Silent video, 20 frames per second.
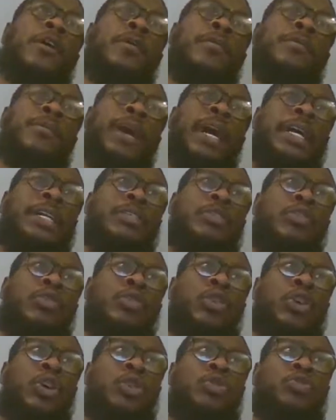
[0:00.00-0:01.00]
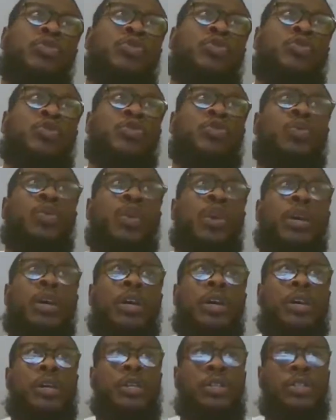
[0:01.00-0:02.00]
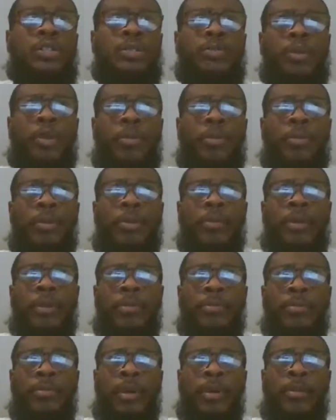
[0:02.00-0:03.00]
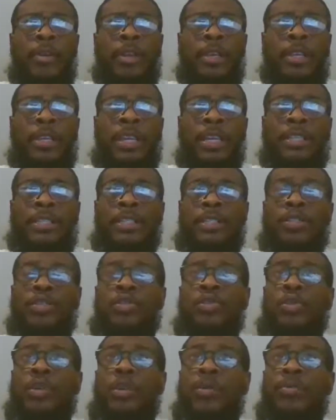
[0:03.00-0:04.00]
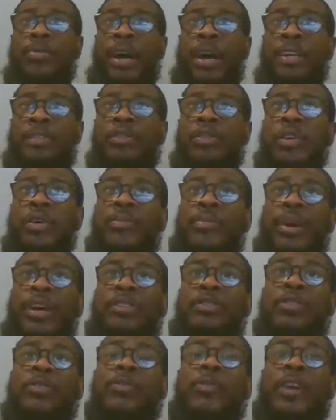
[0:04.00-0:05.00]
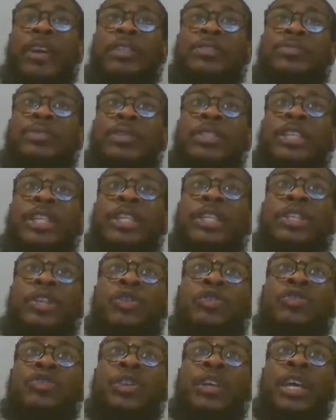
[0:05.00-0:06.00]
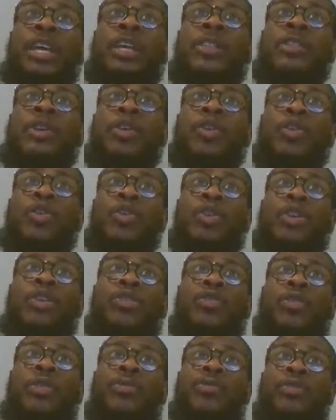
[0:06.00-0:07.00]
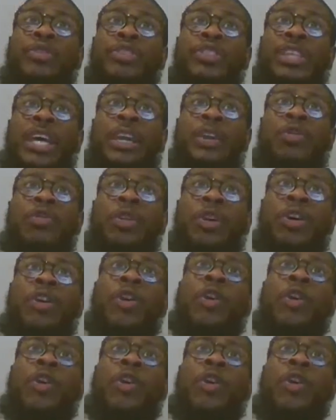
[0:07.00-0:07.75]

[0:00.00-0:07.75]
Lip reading: Campazzo goes to Jamal Murray. Murray kicks it to Campazzo. Campazzo finds PJ Dozier in the corner. 3-point shot, no good.